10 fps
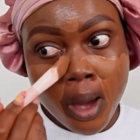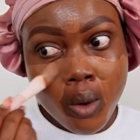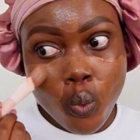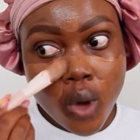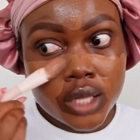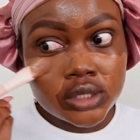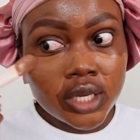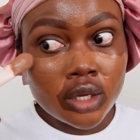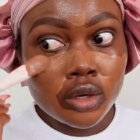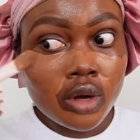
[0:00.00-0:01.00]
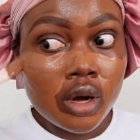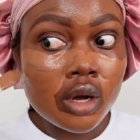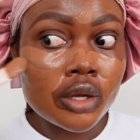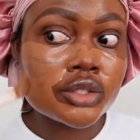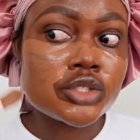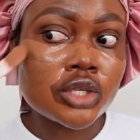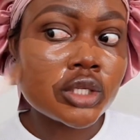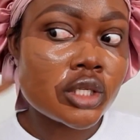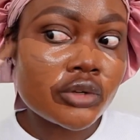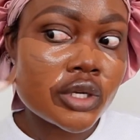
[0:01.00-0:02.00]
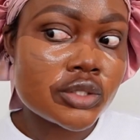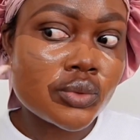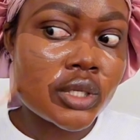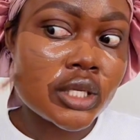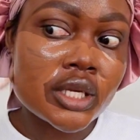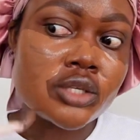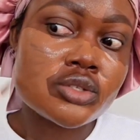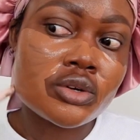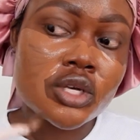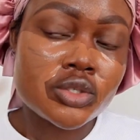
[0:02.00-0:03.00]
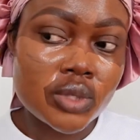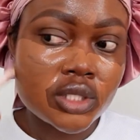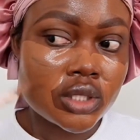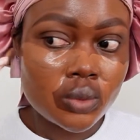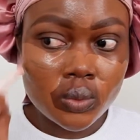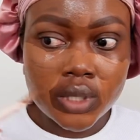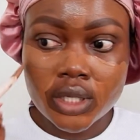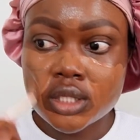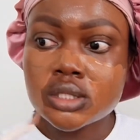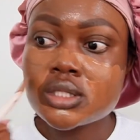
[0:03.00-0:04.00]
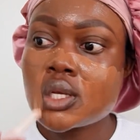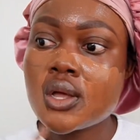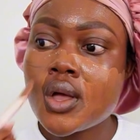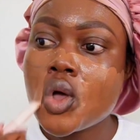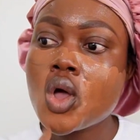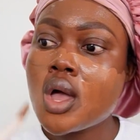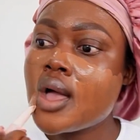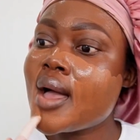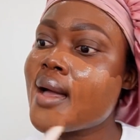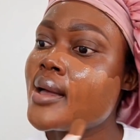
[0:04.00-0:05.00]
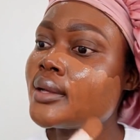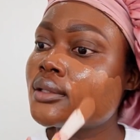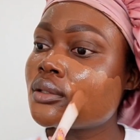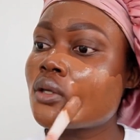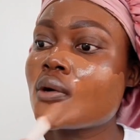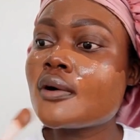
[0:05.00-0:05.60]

what a long journey getting to graduation was, and